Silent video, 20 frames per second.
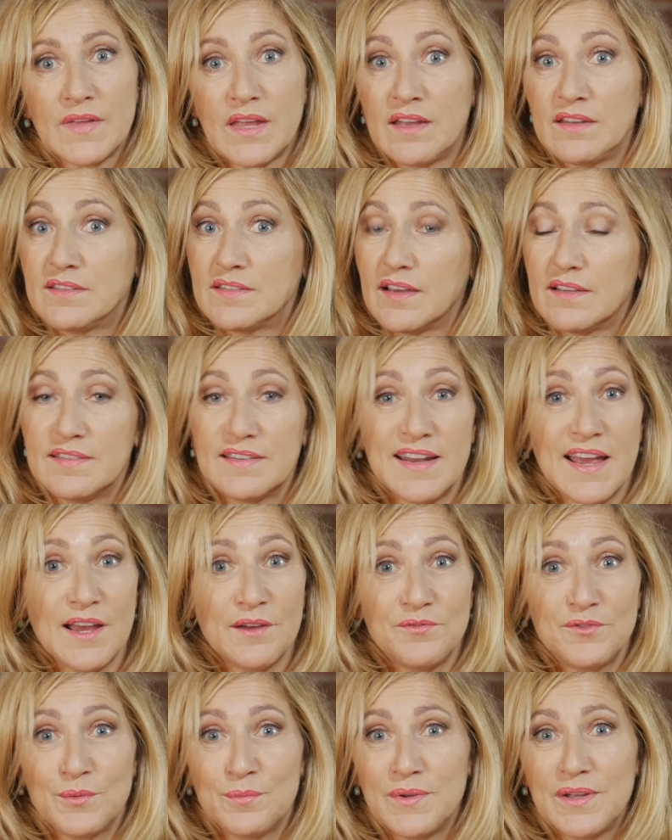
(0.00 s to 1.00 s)
It doesn't
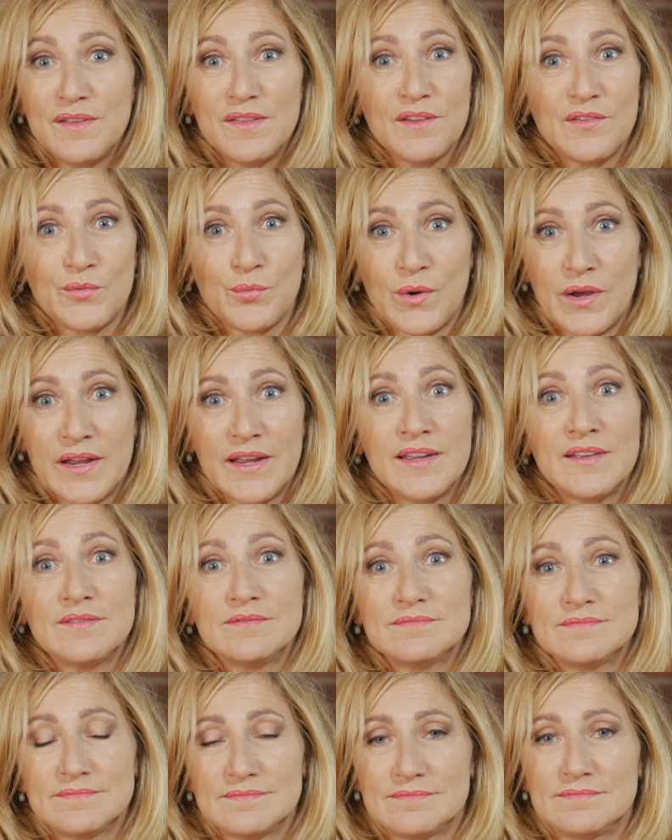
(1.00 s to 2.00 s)
have to be this way.
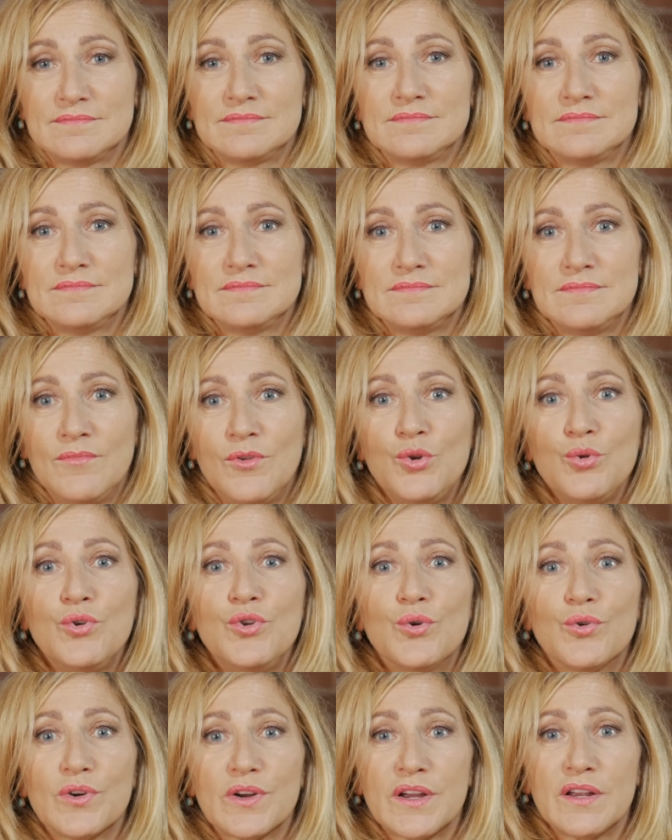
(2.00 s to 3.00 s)
New
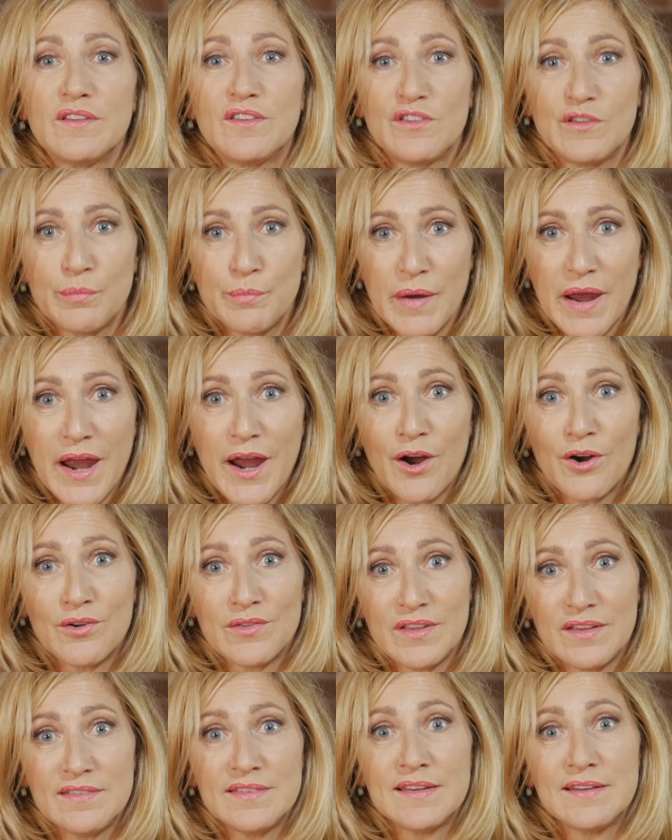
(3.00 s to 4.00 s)
York can spare
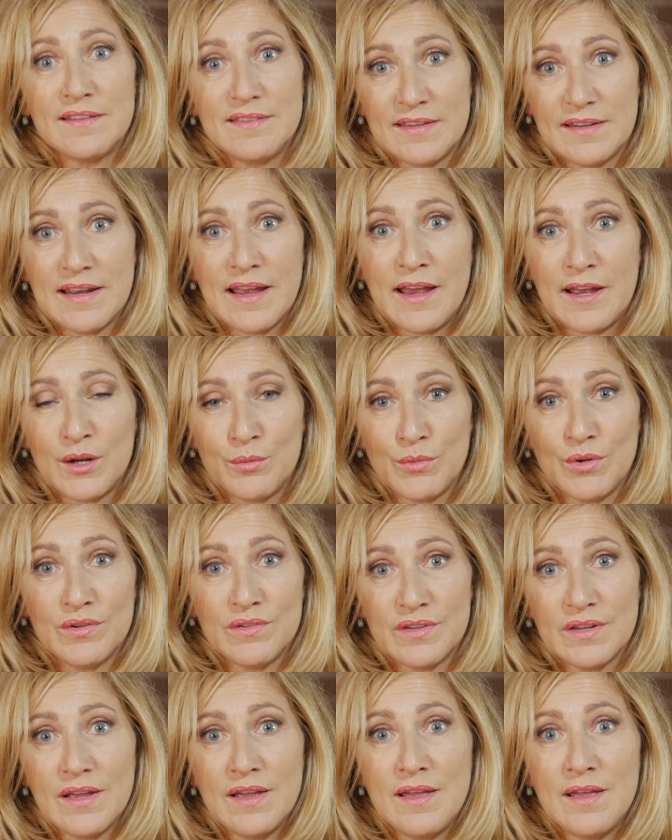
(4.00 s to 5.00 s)
these innocent
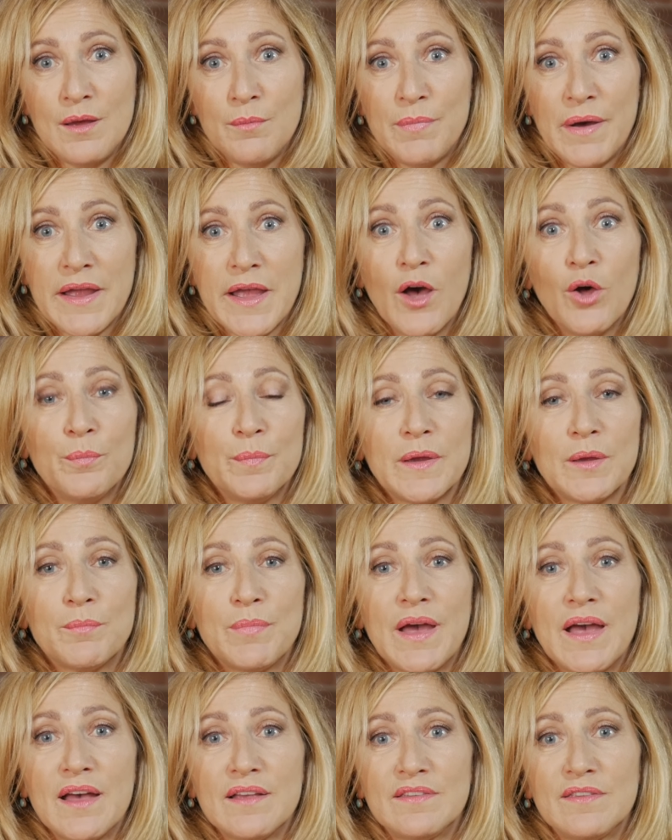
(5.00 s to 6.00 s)
animals by helping
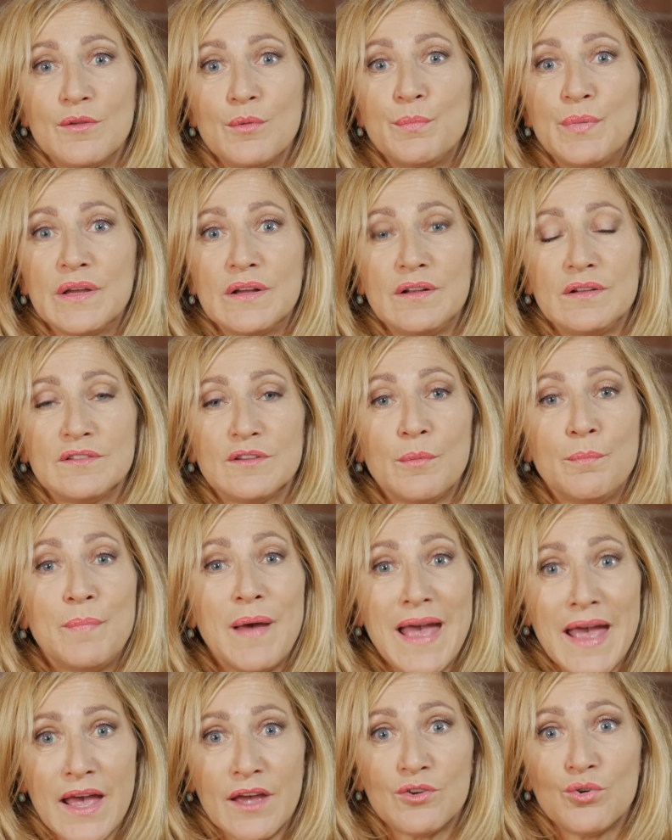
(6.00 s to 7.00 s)
pass the bill to
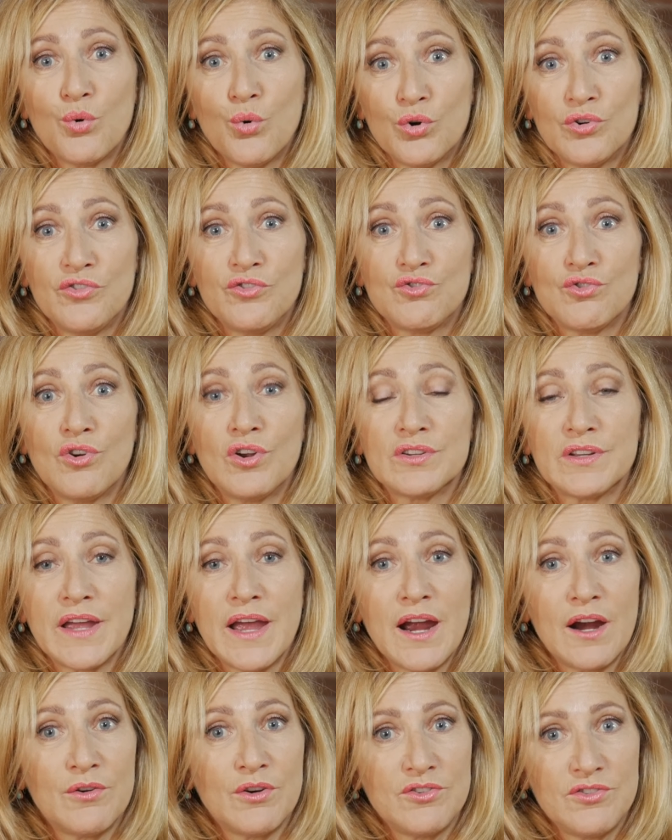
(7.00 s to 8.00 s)
ban horse drawn
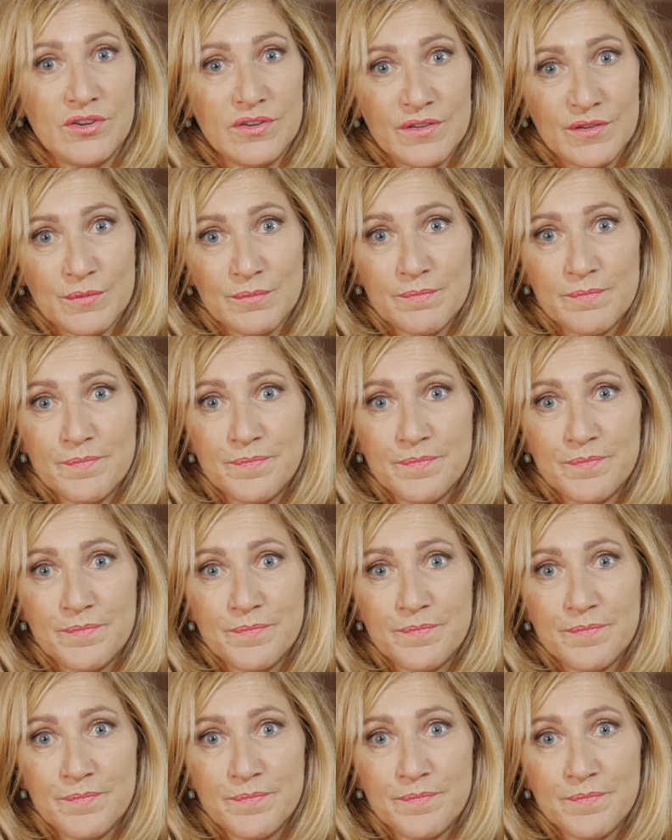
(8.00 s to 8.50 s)
carriages.